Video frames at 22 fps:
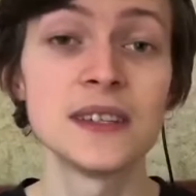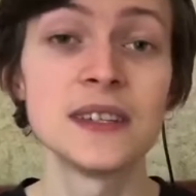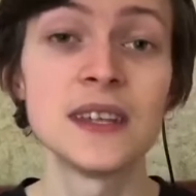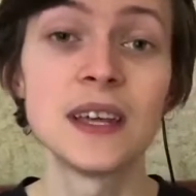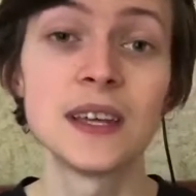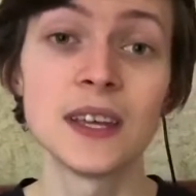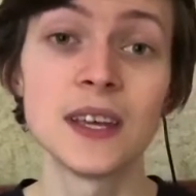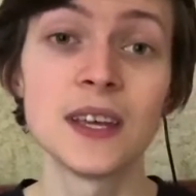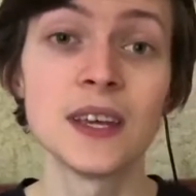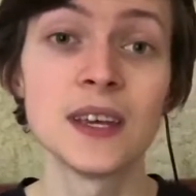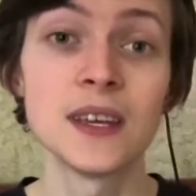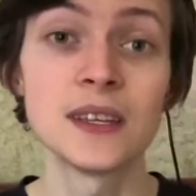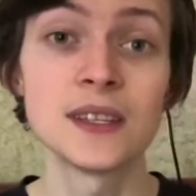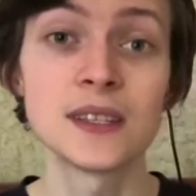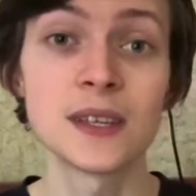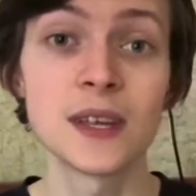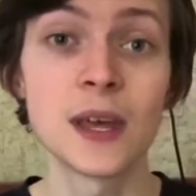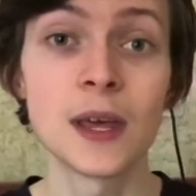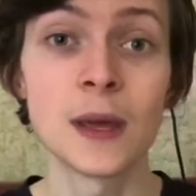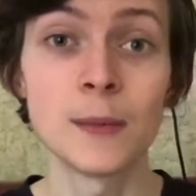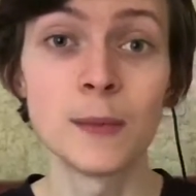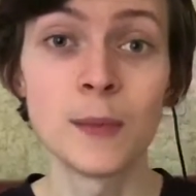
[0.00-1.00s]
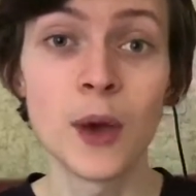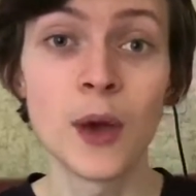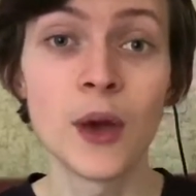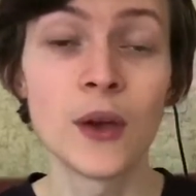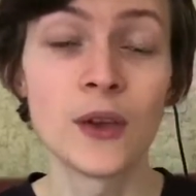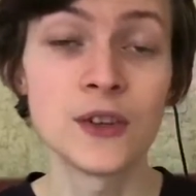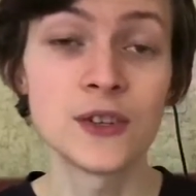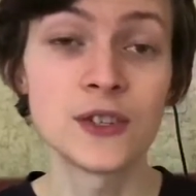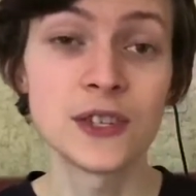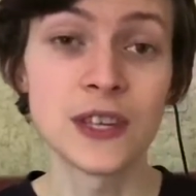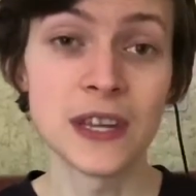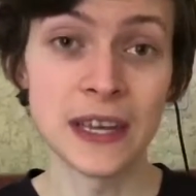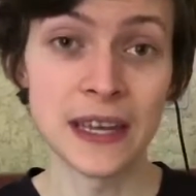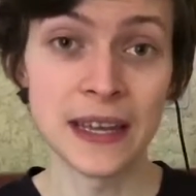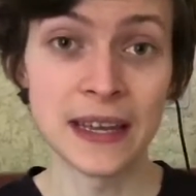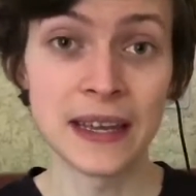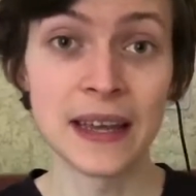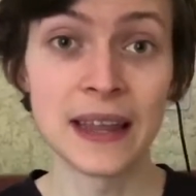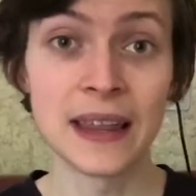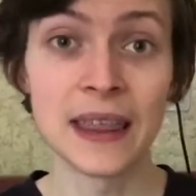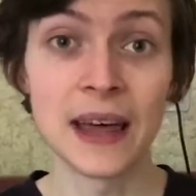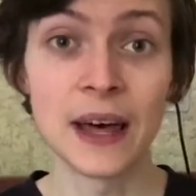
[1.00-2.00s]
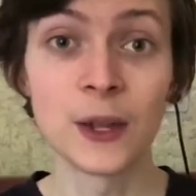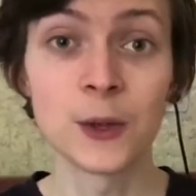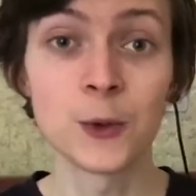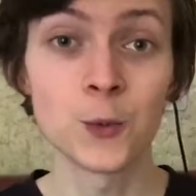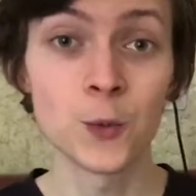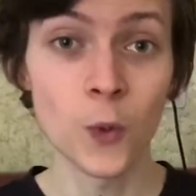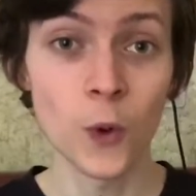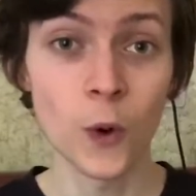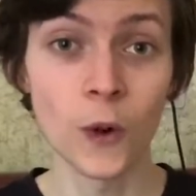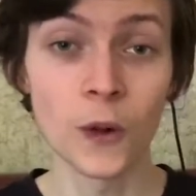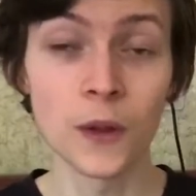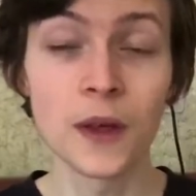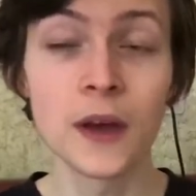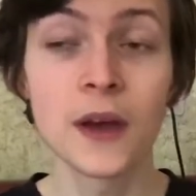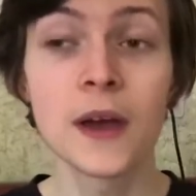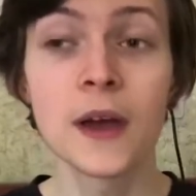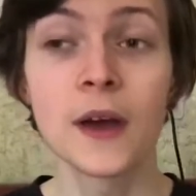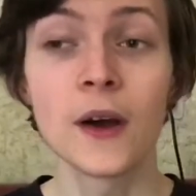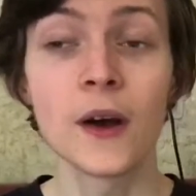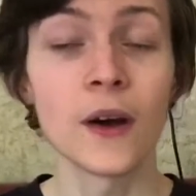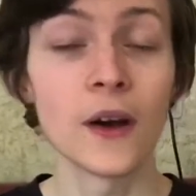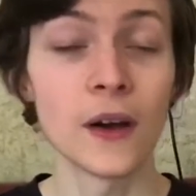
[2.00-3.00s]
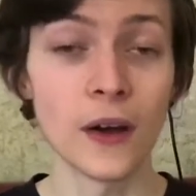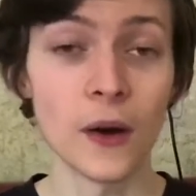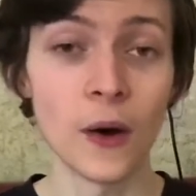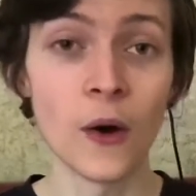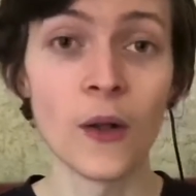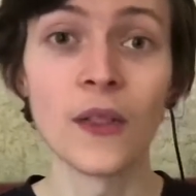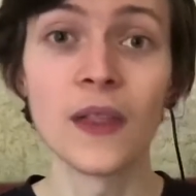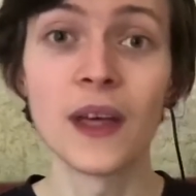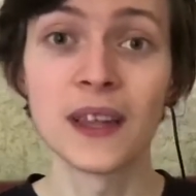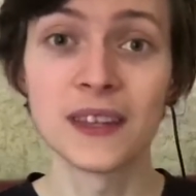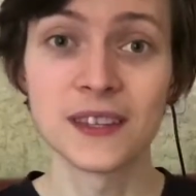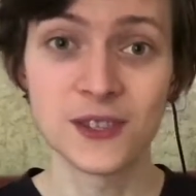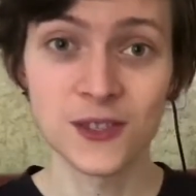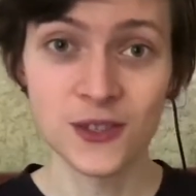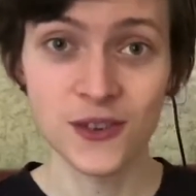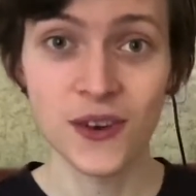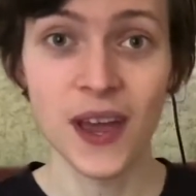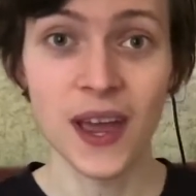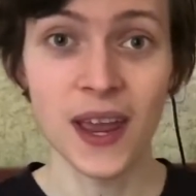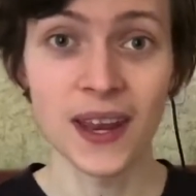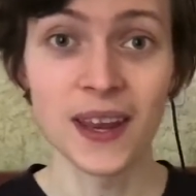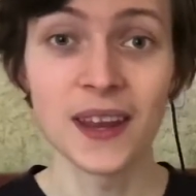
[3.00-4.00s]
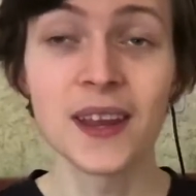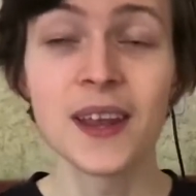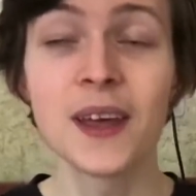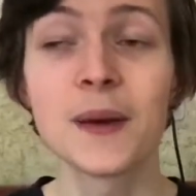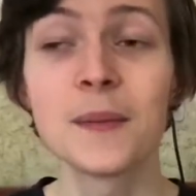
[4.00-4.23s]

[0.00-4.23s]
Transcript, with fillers: that is emerged in that world, on that train.